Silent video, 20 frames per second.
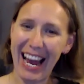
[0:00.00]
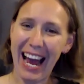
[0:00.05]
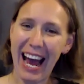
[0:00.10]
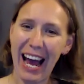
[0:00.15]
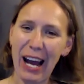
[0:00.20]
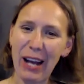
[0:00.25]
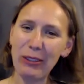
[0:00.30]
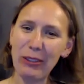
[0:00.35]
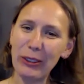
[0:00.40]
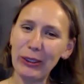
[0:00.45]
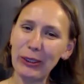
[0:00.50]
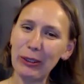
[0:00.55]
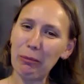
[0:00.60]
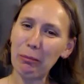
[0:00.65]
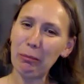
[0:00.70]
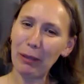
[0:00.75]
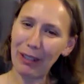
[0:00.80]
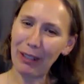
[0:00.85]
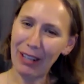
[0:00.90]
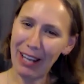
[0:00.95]
how to
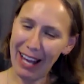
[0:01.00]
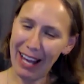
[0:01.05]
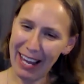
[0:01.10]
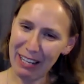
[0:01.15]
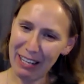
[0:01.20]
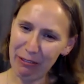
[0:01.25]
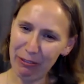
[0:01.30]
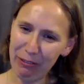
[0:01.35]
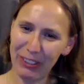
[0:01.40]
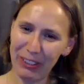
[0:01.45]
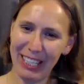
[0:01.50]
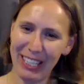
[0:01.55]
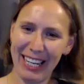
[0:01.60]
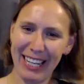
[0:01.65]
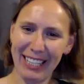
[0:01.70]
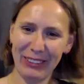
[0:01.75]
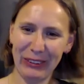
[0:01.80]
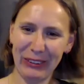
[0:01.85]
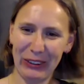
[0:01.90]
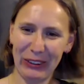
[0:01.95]
apply for the
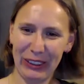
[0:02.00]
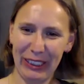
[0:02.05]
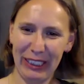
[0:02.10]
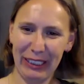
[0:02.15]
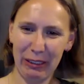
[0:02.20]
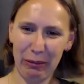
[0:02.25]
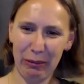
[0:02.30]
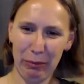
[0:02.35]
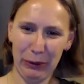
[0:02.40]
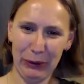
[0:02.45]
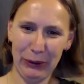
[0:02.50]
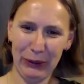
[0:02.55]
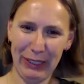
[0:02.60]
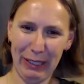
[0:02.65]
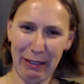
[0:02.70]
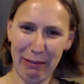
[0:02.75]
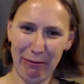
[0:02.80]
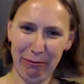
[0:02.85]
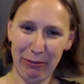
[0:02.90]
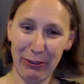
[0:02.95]
echo training
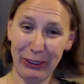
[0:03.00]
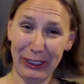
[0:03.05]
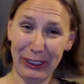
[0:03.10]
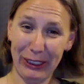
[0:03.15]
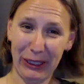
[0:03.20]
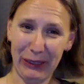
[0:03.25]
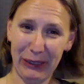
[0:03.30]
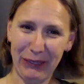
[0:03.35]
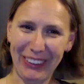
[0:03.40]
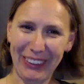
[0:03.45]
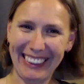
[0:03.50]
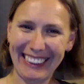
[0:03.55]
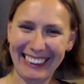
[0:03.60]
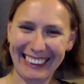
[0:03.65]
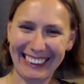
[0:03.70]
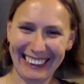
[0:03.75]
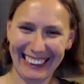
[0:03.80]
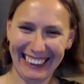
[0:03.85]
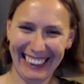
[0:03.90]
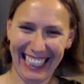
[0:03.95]
program for
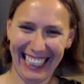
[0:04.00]
GPs?